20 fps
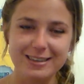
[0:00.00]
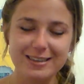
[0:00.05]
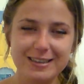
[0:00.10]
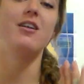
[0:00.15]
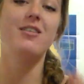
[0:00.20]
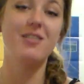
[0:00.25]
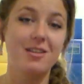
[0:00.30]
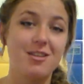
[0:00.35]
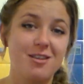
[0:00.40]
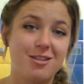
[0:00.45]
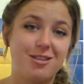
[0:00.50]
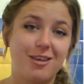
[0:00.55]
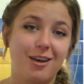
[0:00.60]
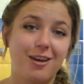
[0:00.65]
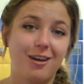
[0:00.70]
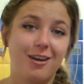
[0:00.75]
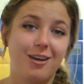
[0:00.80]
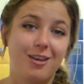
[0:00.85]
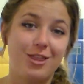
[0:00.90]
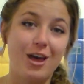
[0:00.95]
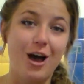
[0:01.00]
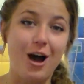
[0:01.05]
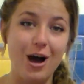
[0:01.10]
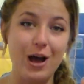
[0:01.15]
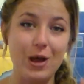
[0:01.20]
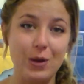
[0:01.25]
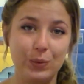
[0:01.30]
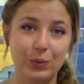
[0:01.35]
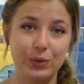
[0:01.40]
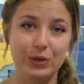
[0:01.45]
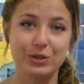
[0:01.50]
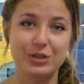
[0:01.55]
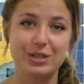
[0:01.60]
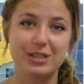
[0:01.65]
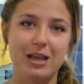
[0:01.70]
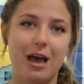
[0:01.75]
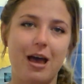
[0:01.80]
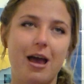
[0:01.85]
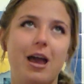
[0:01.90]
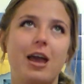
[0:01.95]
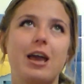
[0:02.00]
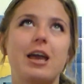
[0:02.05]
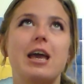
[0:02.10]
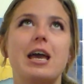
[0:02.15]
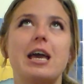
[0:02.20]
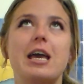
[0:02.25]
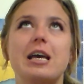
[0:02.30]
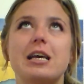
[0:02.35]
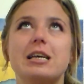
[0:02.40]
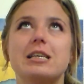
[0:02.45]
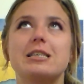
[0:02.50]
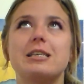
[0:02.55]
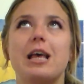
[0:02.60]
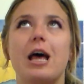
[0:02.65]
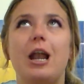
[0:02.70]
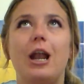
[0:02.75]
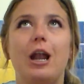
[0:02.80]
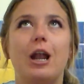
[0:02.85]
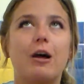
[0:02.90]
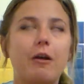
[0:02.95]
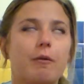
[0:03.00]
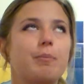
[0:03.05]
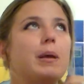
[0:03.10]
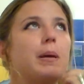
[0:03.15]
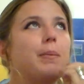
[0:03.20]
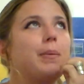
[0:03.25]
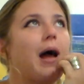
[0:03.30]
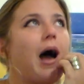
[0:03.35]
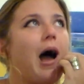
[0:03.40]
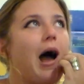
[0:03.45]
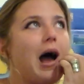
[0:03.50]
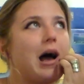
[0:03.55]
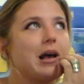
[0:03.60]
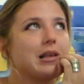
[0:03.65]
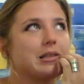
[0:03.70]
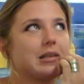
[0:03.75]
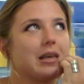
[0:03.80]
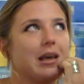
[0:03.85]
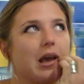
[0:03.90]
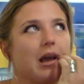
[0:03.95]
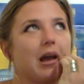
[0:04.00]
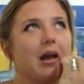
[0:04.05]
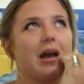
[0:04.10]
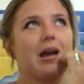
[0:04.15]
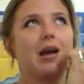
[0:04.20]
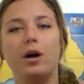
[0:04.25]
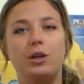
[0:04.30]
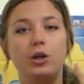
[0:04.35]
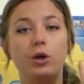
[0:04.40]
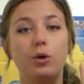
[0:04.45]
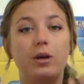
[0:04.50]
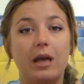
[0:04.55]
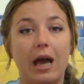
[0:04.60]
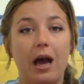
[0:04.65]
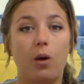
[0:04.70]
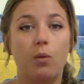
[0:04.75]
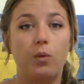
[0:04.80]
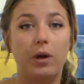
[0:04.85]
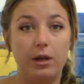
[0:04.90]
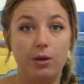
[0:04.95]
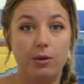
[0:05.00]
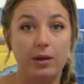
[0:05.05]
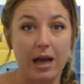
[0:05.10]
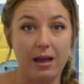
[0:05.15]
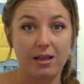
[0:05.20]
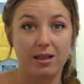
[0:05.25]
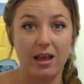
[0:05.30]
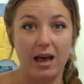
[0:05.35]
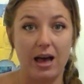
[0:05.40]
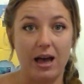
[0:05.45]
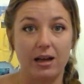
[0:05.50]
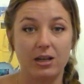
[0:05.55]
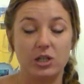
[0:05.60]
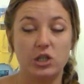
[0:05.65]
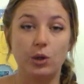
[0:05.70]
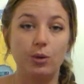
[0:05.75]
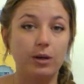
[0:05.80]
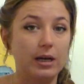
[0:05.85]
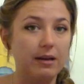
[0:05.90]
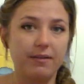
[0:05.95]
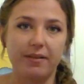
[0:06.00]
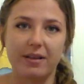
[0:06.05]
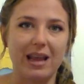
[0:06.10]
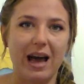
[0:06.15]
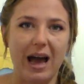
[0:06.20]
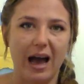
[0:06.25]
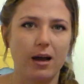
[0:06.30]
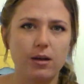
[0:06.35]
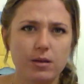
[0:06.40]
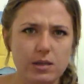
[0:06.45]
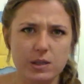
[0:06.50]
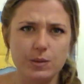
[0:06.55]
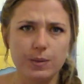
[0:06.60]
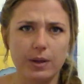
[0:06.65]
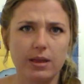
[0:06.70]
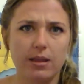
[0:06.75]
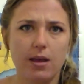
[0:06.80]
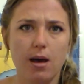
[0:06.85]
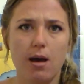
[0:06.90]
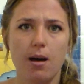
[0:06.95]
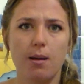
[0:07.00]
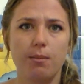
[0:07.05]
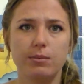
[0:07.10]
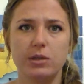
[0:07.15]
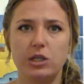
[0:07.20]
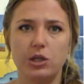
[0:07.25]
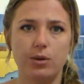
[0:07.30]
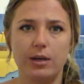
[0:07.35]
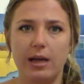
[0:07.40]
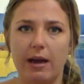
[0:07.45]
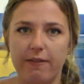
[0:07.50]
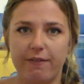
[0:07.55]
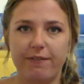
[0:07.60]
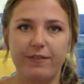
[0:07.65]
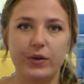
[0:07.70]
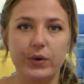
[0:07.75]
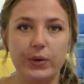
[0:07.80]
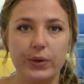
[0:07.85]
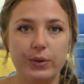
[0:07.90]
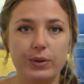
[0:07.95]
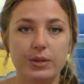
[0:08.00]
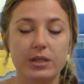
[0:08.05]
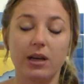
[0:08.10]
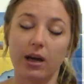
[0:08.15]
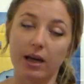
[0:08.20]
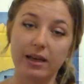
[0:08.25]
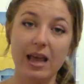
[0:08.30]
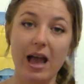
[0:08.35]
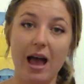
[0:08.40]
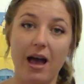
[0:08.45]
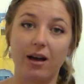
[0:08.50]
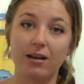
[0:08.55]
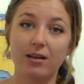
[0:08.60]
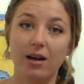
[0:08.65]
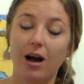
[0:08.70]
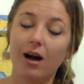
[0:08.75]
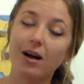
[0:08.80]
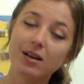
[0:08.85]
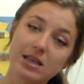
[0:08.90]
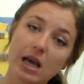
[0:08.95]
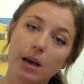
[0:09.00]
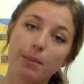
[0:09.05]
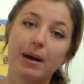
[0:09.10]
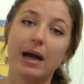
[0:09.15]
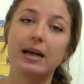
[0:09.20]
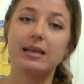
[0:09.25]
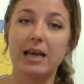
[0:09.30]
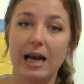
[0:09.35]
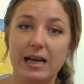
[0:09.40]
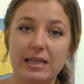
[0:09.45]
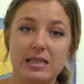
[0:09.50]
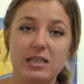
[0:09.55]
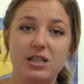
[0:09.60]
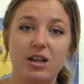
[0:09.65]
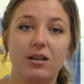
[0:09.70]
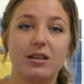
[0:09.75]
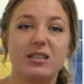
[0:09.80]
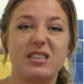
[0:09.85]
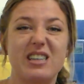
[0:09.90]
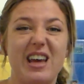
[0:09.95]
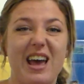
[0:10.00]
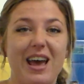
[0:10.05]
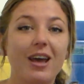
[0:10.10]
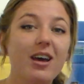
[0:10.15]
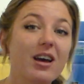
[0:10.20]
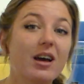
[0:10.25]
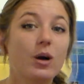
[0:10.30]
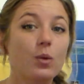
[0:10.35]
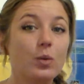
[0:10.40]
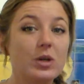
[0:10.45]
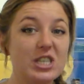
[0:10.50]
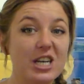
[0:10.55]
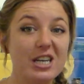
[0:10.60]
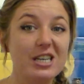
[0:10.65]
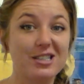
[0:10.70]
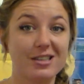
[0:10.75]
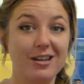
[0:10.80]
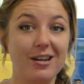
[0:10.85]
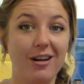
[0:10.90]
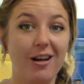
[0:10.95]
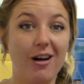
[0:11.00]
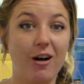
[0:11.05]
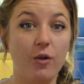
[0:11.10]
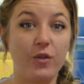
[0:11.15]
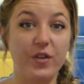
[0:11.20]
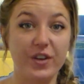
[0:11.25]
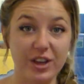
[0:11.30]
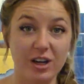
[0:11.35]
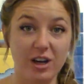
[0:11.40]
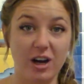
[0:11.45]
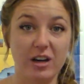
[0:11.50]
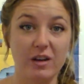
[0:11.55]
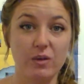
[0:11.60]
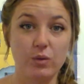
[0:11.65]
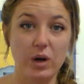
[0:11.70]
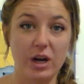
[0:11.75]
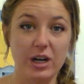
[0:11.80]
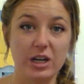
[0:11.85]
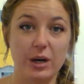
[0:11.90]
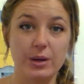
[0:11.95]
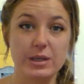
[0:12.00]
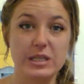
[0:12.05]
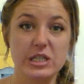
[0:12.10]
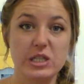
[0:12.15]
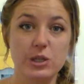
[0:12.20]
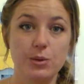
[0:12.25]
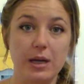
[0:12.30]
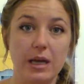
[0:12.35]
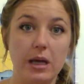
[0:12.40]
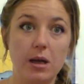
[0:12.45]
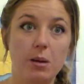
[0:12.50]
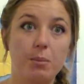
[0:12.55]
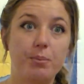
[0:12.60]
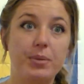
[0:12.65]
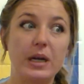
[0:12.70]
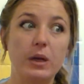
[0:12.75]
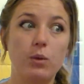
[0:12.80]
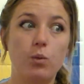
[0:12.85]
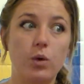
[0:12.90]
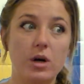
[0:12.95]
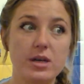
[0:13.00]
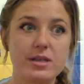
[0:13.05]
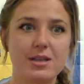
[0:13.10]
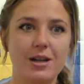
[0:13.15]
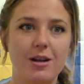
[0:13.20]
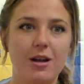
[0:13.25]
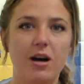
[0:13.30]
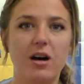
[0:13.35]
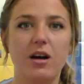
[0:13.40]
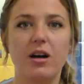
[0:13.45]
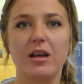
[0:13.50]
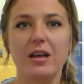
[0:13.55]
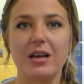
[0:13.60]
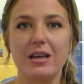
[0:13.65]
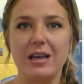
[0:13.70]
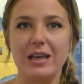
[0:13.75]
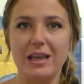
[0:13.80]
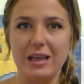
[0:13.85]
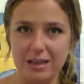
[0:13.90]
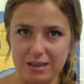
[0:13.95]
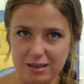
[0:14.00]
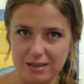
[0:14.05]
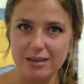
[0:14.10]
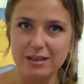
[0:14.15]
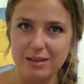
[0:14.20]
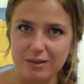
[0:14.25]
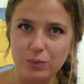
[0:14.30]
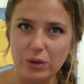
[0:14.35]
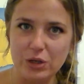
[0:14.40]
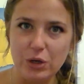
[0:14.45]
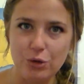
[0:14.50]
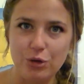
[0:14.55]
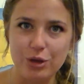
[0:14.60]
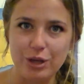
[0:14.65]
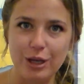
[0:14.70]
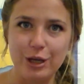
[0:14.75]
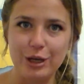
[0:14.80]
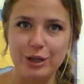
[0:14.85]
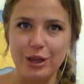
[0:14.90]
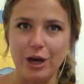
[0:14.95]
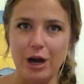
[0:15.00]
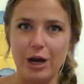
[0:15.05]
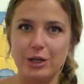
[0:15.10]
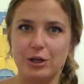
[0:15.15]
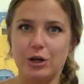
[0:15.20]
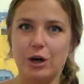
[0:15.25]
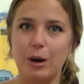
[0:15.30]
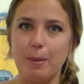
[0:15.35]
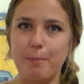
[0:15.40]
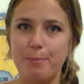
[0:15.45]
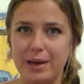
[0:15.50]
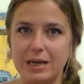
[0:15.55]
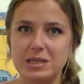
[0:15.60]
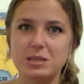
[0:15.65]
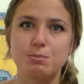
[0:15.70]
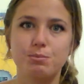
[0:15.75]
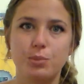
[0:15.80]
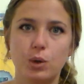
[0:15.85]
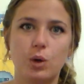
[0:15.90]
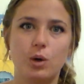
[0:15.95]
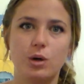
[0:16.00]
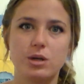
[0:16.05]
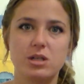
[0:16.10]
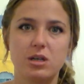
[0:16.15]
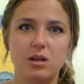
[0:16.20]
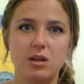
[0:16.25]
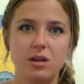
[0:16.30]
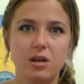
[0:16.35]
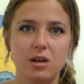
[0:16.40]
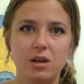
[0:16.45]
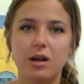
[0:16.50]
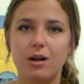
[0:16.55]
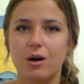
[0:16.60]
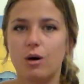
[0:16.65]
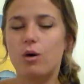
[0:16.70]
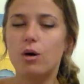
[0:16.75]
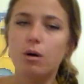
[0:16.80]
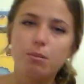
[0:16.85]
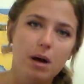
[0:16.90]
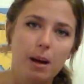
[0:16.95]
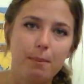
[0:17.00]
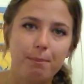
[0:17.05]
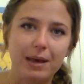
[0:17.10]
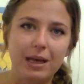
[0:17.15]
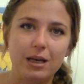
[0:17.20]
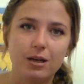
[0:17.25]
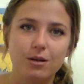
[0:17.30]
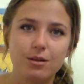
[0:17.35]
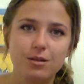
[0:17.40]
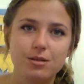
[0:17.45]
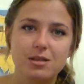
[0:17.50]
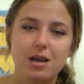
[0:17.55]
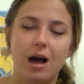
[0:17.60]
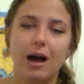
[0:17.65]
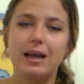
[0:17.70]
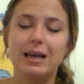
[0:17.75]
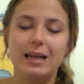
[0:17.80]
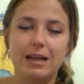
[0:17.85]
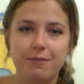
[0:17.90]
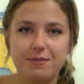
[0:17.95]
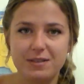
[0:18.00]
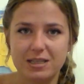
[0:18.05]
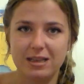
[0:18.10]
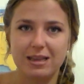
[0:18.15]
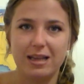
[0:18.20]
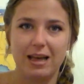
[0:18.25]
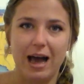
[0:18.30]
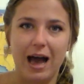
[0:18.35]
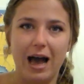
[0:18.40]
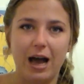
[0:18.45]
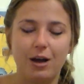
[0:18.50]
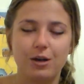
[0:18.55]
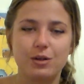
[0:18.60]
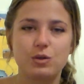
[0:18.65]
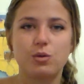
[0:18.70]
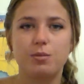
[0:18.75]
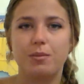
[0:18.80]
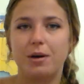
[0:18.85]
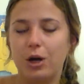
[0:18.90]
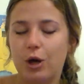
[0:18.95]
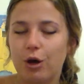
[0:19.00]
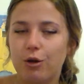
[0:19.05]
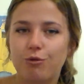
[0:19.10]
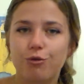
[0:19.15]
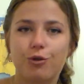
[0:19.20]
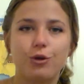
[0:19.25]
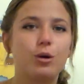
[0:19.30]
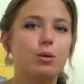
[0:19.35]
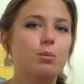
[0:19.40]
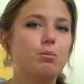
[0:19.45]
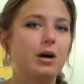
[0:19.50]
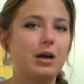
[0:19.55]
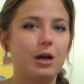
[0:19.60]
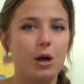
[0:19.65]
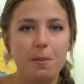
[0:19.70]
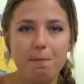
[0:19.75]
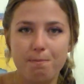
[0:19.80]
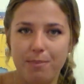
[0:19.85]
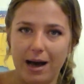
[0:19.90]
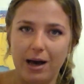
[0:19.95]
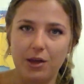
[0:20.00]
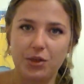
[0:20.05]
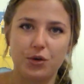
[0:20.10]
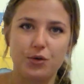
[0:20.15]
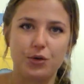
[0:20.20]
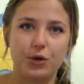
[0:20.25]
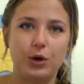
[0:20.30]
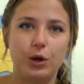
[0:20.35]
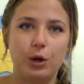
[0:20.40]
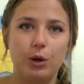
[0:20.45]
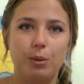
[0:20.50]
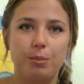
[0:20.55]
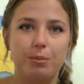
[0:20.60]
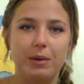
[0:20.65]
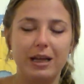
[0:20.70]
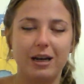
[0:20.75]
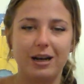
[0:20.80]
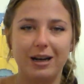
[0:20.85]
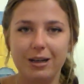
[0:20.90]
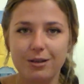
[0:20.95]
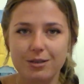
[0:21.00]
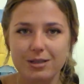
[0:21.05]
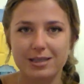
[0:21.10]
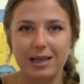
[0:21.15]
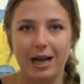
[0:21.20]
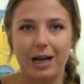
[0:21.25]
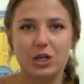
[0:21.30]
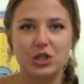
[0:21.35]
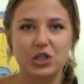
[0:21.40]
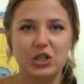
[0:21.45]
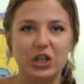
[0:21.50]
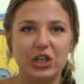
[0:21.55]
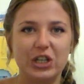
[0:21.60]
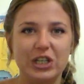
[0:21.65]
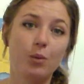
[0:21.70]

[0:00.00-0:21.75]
Another thing that I will say is a lot of people are asking what you get when you get there. Do you live in the house with them? Do you get food? And yeah, I was getting paid $80 a day, which isn't a lot for the kind of work I was doing, but it was a lot when you think that I got bed and board. I got all my meals, I lived in the house with my own room, my own bathroom, in a little section.